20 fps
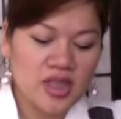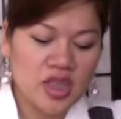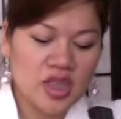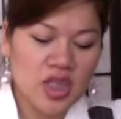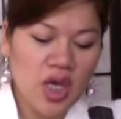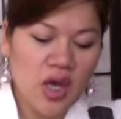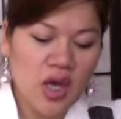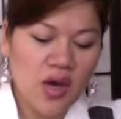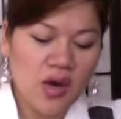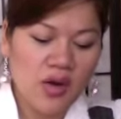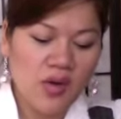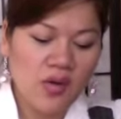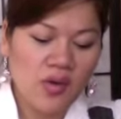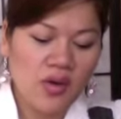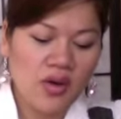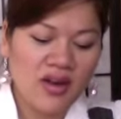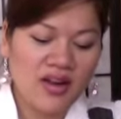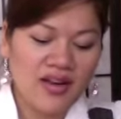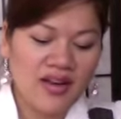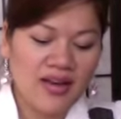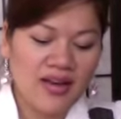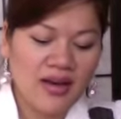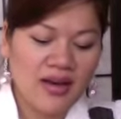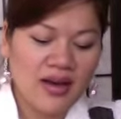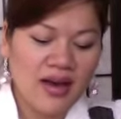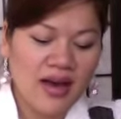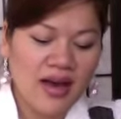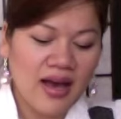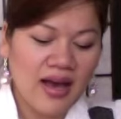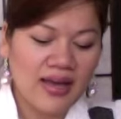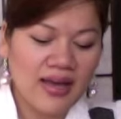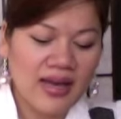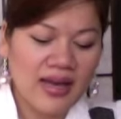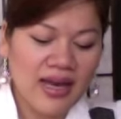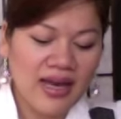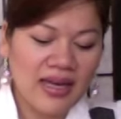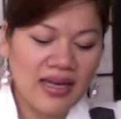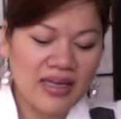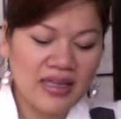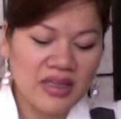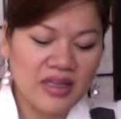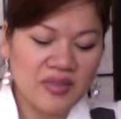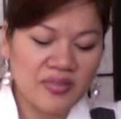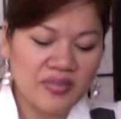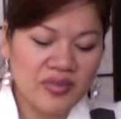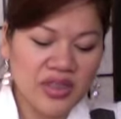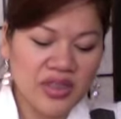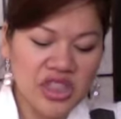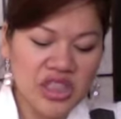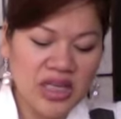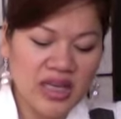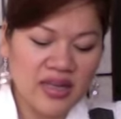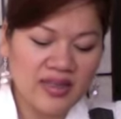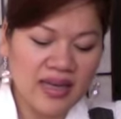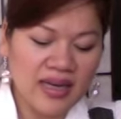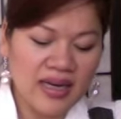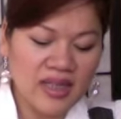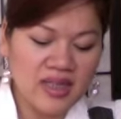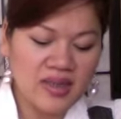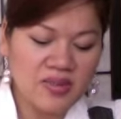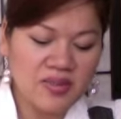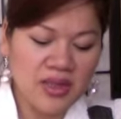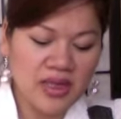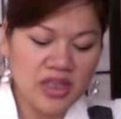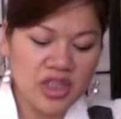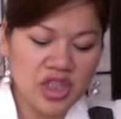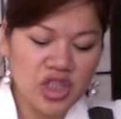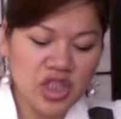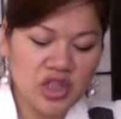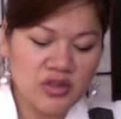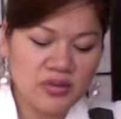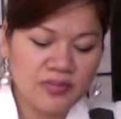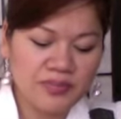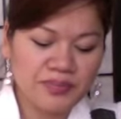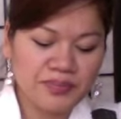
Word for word: So I kind of didn't appreciate that as much.